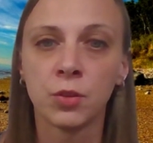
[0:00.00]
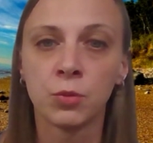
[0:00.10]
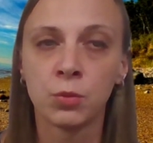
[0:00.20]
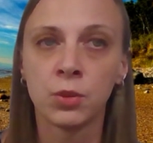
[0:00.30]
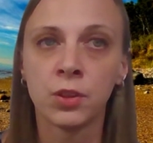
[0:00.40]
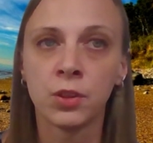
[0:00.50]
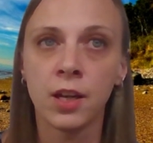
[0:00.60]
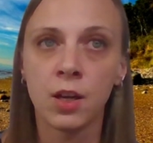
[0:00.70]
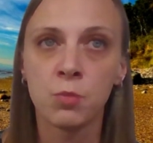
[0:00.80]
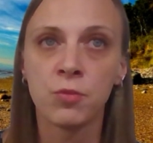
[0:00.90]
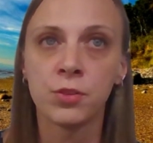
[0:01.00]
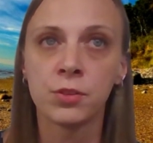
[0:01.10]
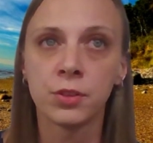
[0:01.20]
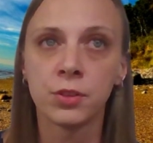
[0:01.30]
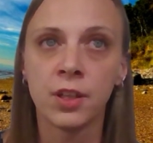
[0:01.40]
really
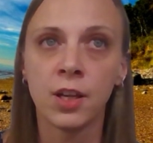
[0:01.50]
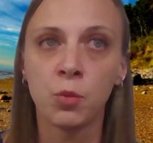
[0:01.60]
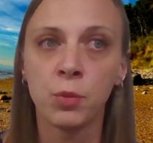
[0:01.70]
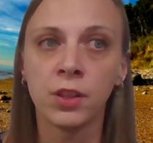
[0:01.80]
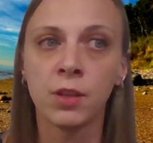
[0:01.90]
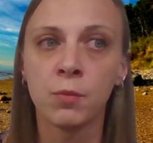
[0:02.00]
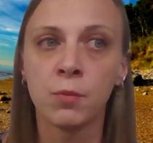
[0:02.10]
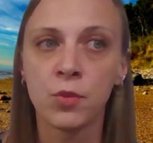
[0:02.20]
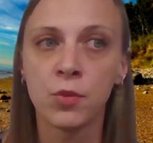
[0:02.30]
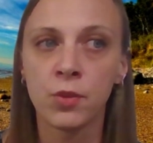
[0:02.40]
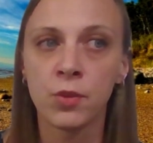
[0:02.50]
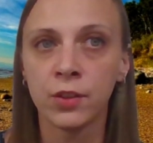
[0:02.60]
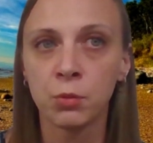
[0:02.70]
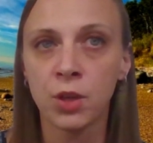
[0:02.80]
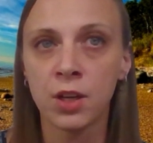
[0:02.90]
helpful in helping them through that
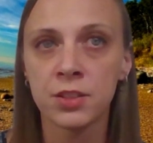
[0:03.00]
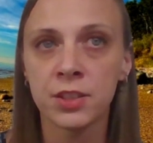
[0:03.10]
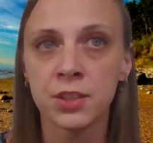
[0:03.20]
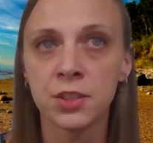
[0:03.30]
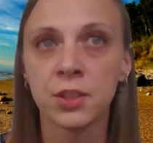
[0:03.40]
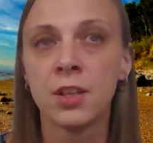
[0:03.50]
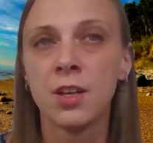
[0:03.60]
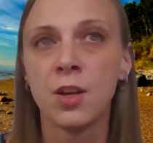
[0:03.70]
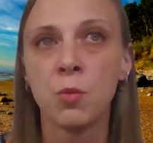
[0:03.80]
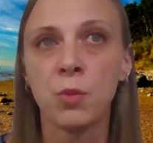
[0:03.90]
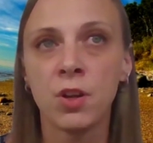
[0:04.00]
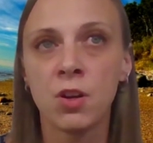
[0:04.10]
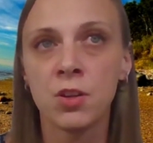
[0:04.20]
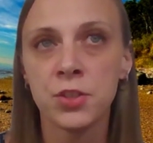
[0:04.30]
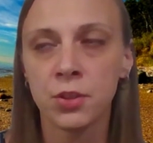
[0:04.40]
healing process. But
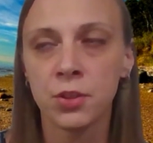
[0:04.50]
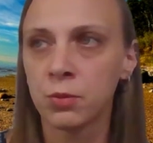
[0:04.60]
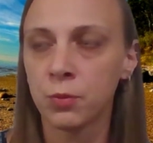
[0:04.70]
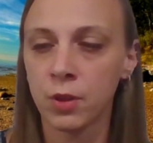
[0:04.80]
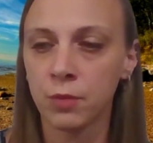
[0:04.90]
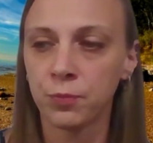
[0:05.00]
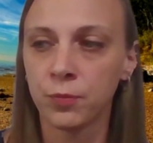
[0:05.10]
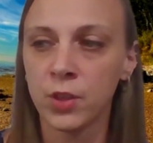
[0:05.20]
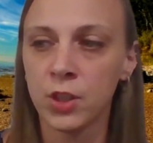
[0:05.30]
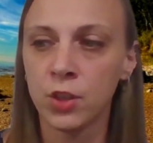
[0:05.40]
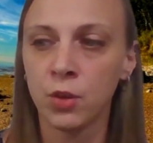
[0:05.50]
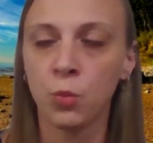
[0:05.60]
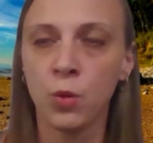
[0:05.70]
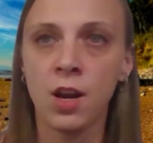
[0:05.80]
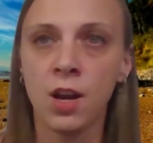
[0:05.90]
also,
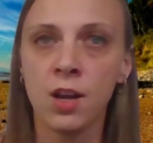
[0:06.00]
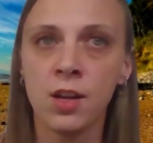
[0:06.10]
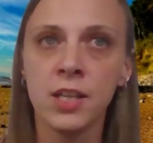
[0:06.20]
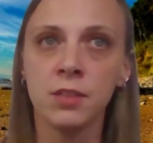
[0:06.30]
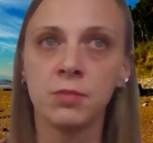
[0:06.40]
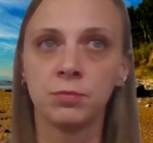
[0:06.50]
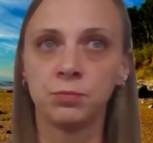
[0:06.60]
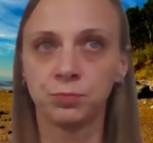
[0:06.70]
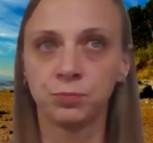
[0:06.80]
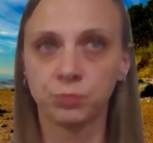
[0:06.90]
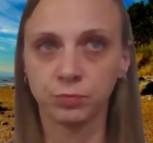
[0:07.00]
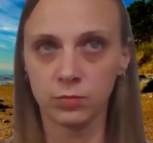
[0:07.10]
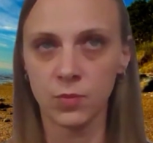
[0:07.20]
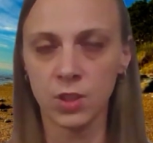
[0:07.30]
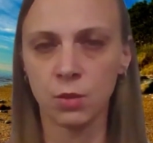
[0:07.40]
when I
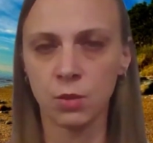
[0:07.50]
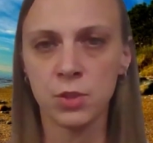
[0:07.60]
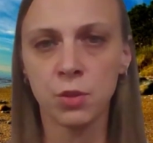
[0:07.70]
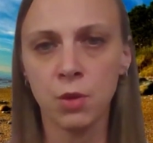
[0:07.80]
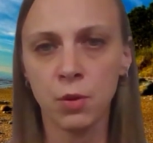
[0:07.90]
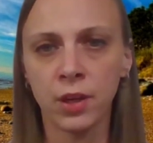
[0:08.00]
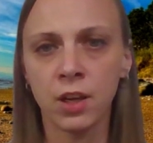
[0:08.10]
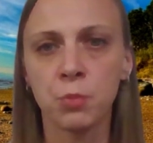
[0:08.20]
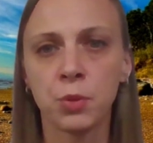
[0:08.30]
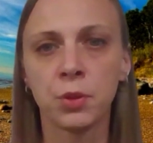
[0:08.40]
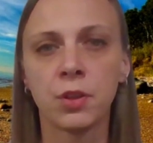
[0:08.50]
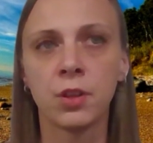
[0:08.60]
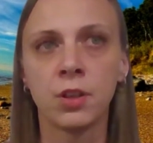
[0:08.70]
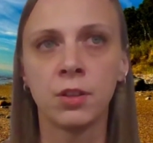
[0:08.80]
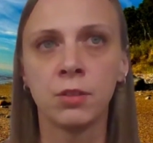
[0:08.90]
was growing up,
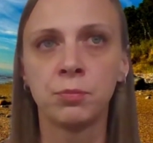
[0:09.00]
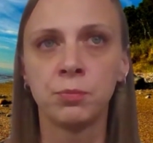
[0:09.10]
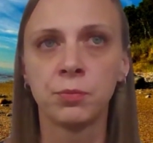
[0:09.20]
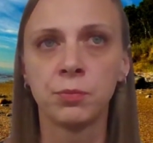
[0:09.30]
um,